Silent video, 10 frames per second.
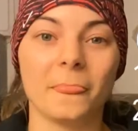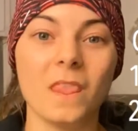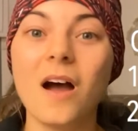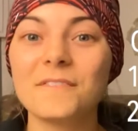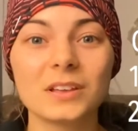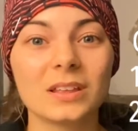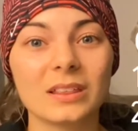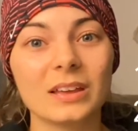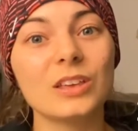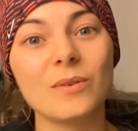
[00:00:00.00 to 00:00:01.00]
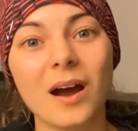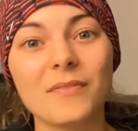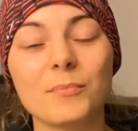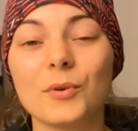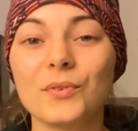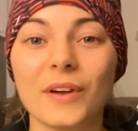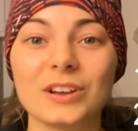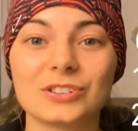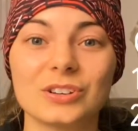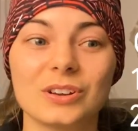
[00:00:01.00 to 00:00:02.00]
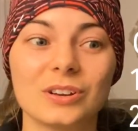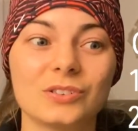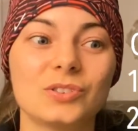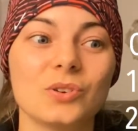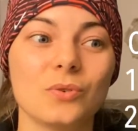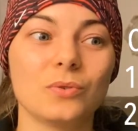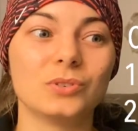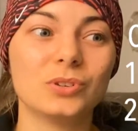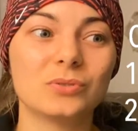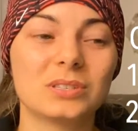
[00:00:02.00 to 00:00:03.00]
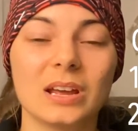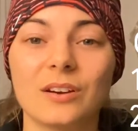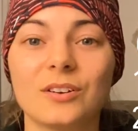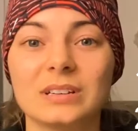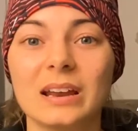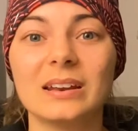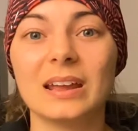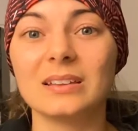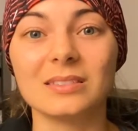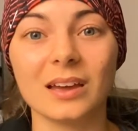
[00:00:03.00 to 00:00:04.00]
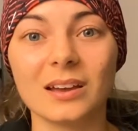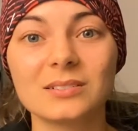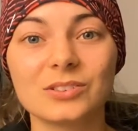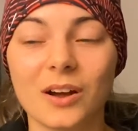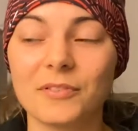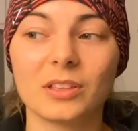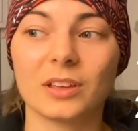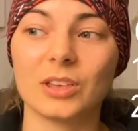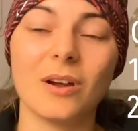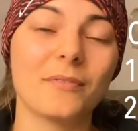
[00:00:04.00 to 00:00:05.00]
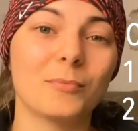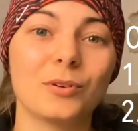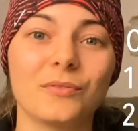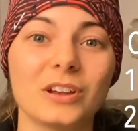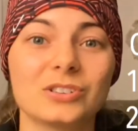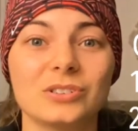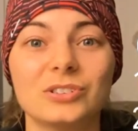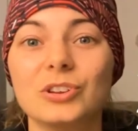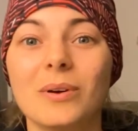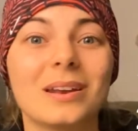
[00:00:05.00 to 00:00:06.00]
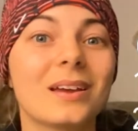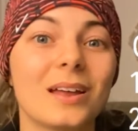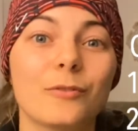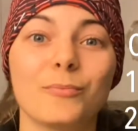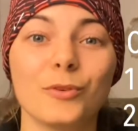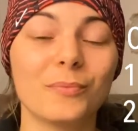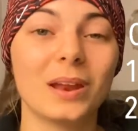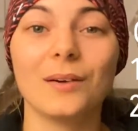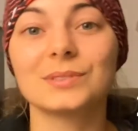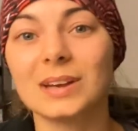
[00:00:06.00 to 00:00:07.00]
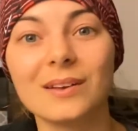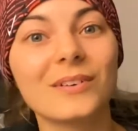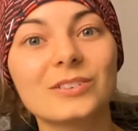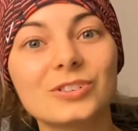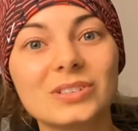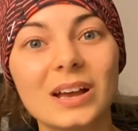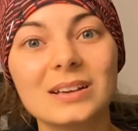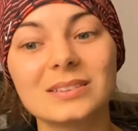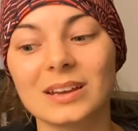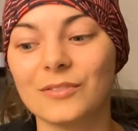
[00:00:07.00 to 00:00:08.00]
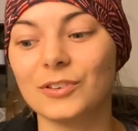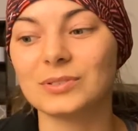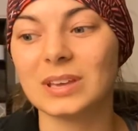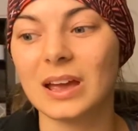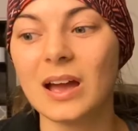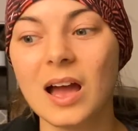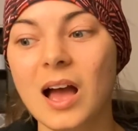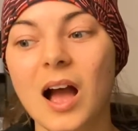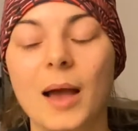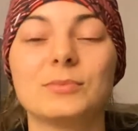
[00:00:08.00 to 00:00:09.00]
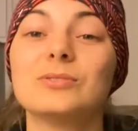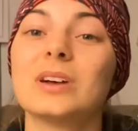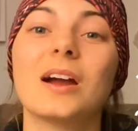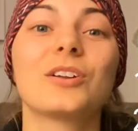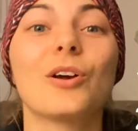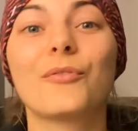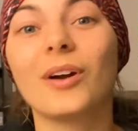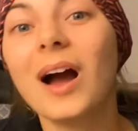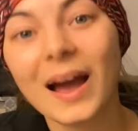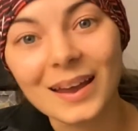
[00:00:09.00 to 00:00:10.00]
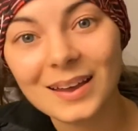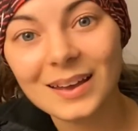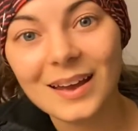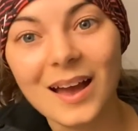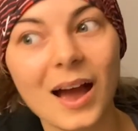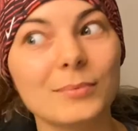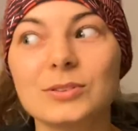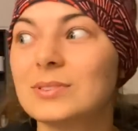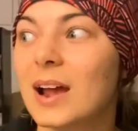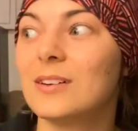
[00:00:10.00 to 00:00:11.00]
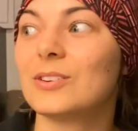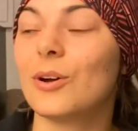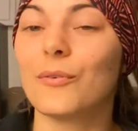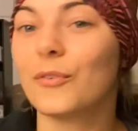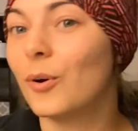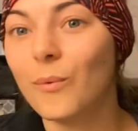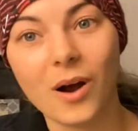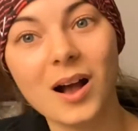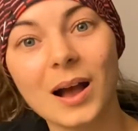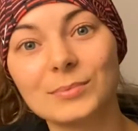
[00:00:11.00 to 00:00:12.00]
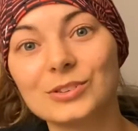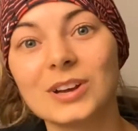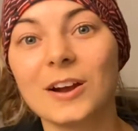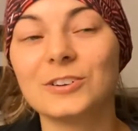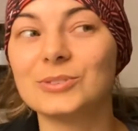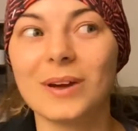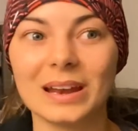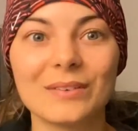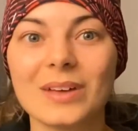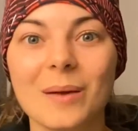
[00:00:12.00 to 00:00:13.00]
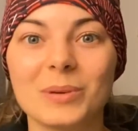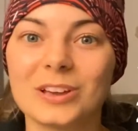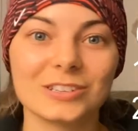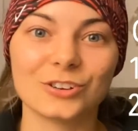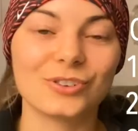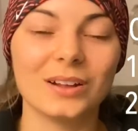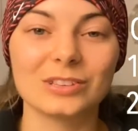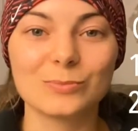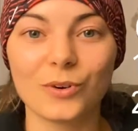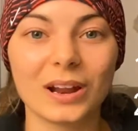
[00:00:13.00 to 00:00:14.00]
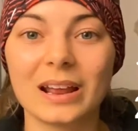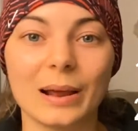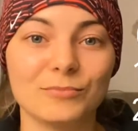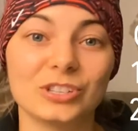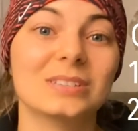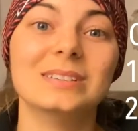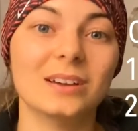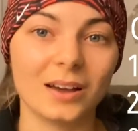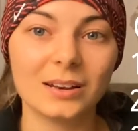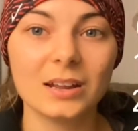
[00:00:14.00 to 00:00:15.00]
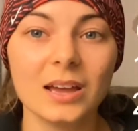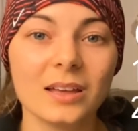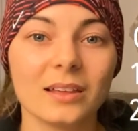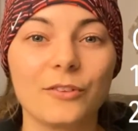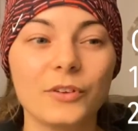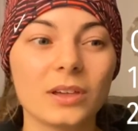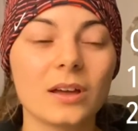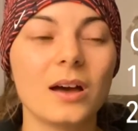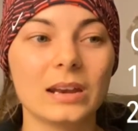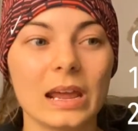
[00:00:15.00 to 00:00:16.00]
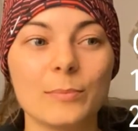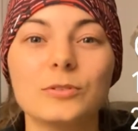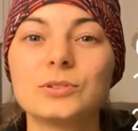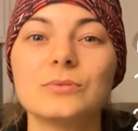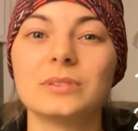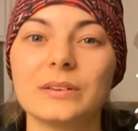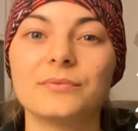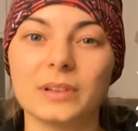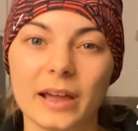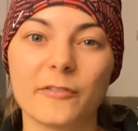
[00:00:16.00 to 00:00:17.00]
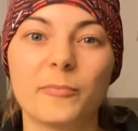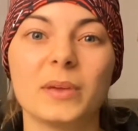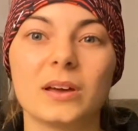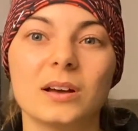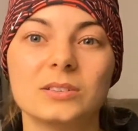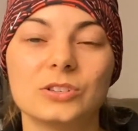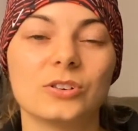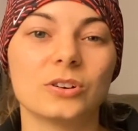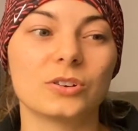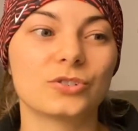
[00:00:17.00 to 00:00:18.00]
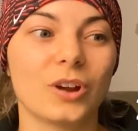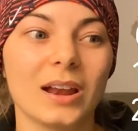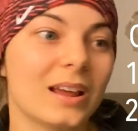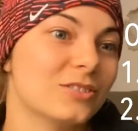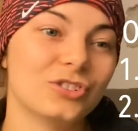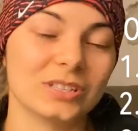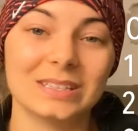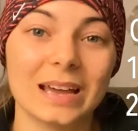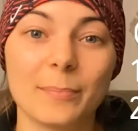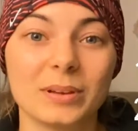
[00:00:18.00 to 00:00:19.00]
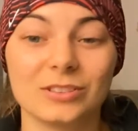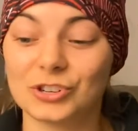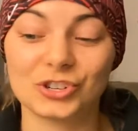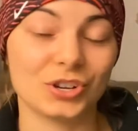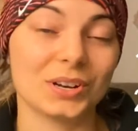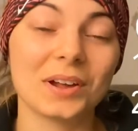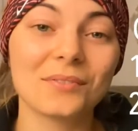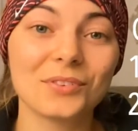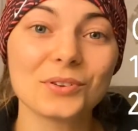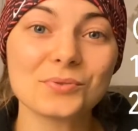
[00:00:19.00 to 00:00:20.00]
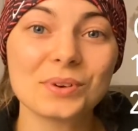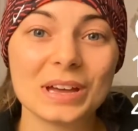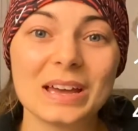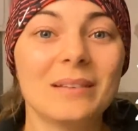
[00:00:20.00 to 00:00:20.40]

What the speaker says: not feeling like you have the motivation to do standard day-to-day things, not feeling like you have the motivation to do any kind of movement outside of exercise. Like if you say, I'm too tired to go for a hike, I'm too tired to go for a walk, I'm too tired to do any of that because I trained this morning and I'm just done. Like feeling unable to live life because your training is just zapping the shit out of you.